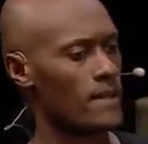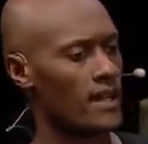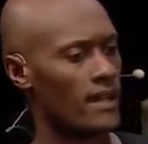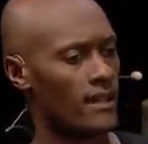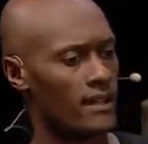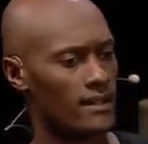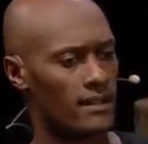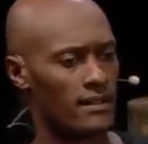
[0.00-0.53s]

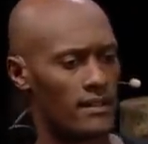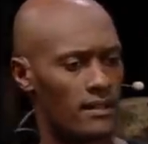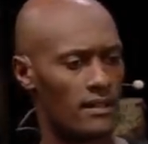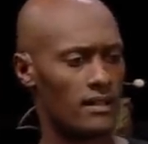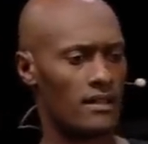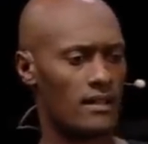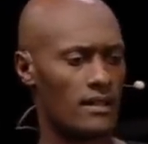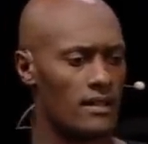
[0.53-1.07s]
I,
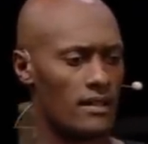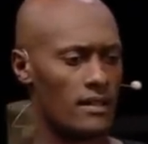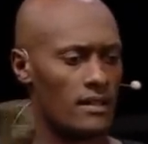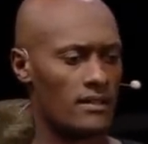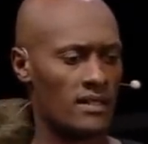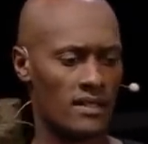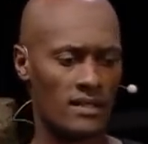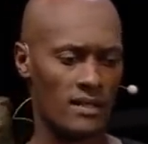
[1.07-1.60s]

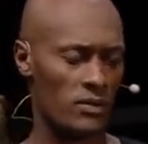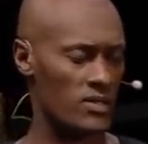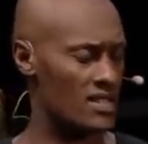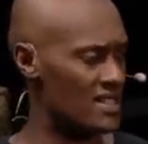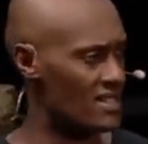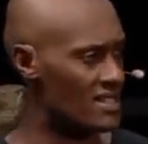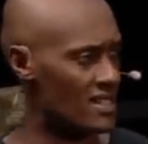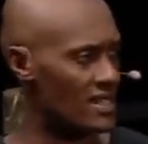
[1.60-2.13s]
that, that was
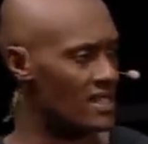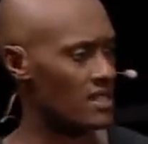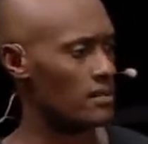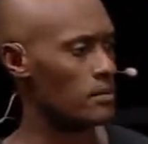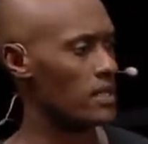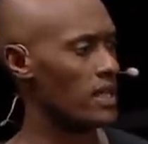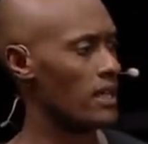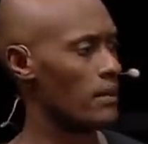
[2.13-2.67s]
just
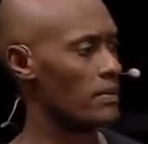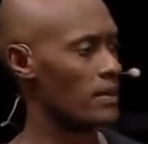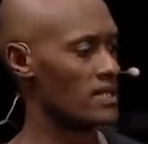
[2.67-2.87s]
eating me up.